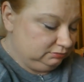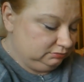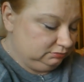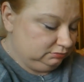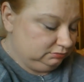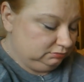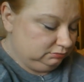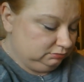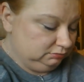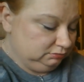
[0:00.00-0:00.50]

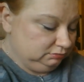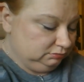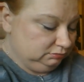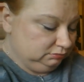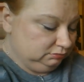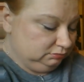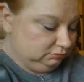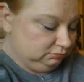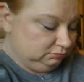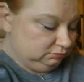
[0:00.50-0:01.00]

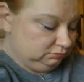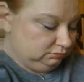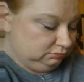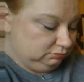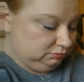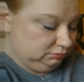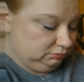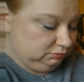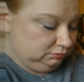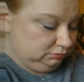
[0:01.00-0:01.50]

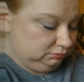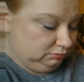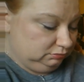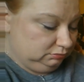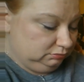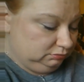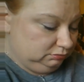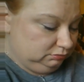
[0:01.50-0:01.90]
(silence)